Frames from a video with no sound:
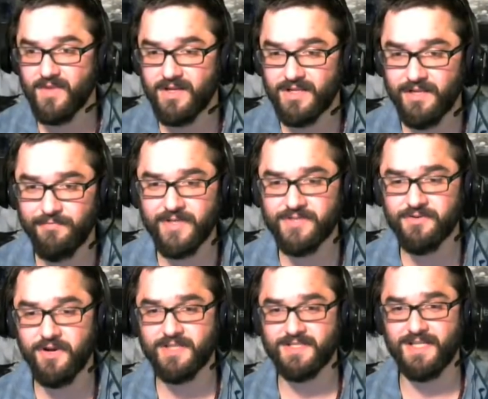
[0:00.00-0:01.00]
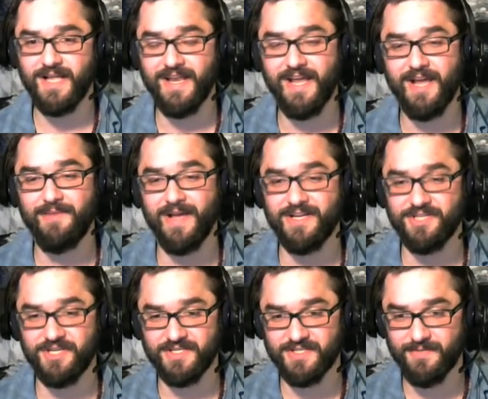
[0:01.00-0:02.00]
Cliff Racer Onslaught, 9
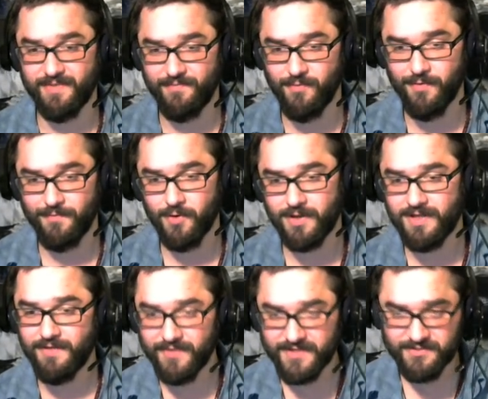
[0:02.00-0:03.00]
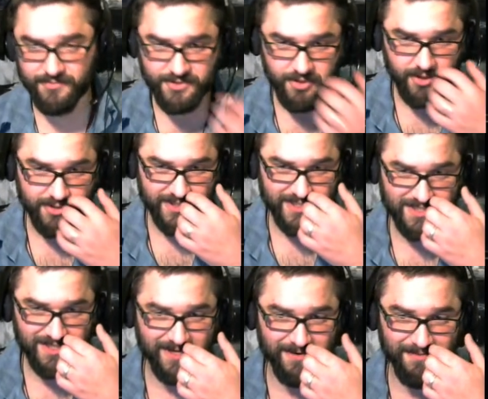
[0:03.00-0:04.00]
Magica. Summon a 4/4 Cliff Racer with charge in each
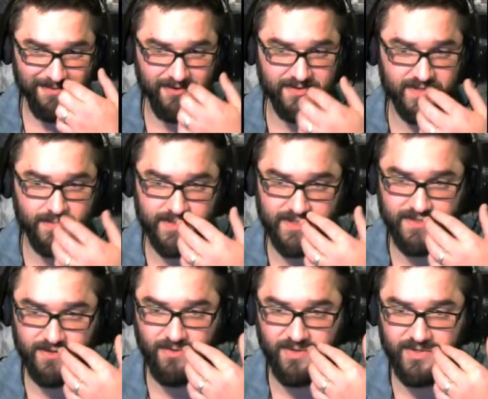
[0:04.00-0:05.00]
lane. Your opponent summons a 0/1